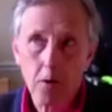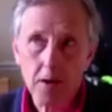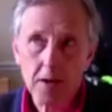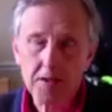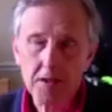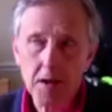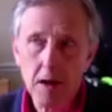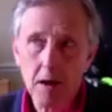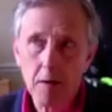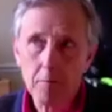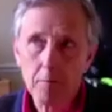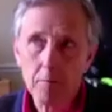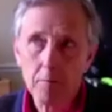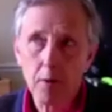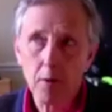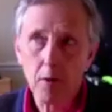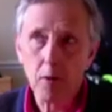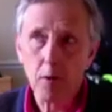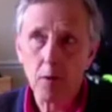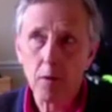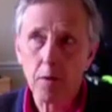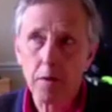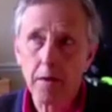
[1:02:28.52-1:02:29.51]

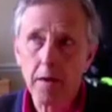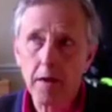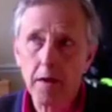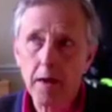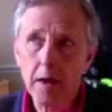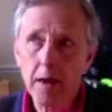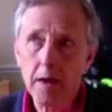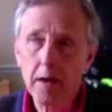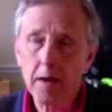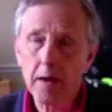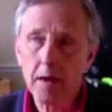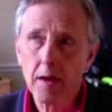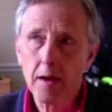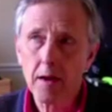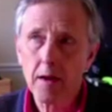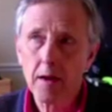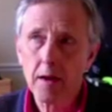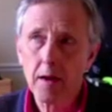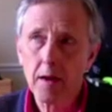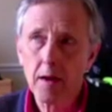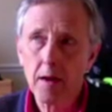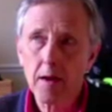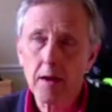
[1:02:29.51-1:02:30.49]
example, this
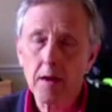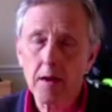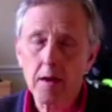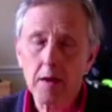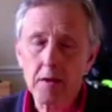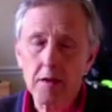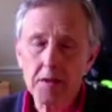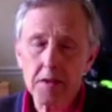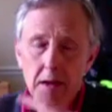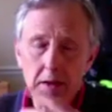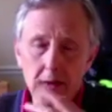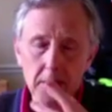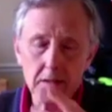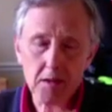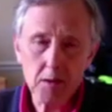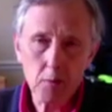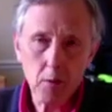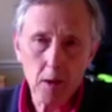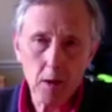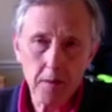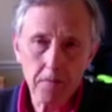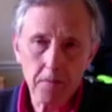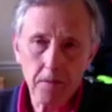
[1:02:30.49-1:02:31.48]
is
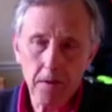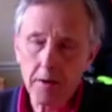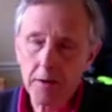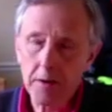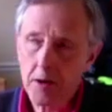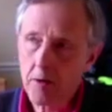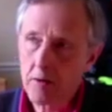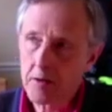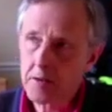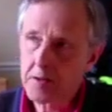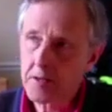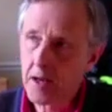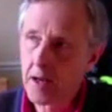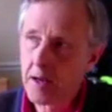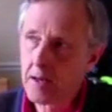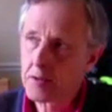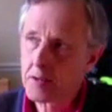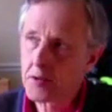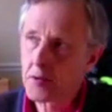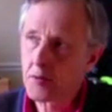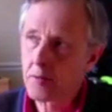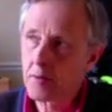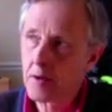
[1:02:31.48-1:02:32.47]
why I found
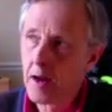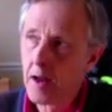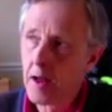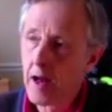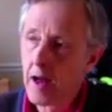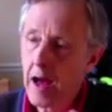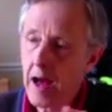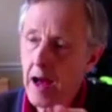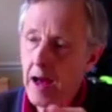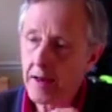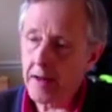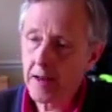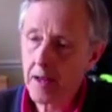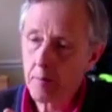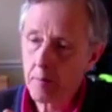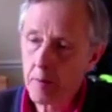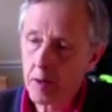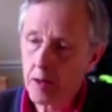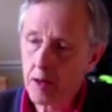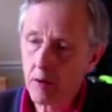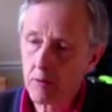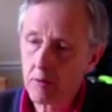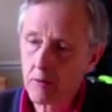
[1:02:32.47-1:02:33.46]
neuroscience and Ian
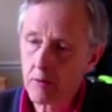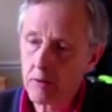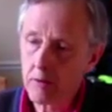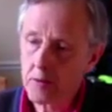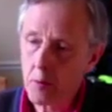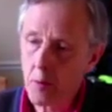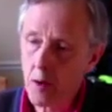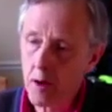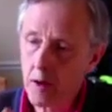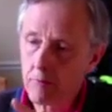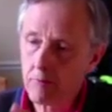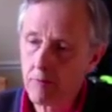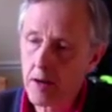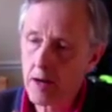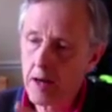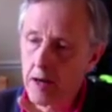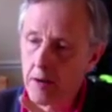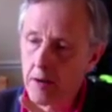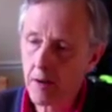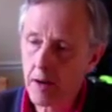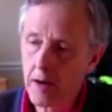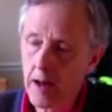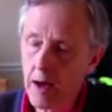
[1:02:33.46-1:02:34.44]
McGilchrist's work really,
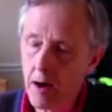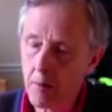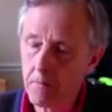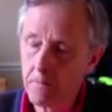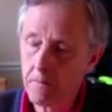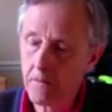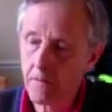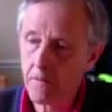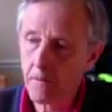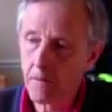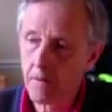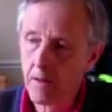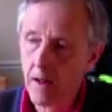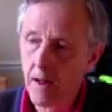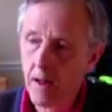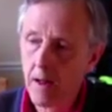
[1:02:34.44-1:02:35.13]
really helpful.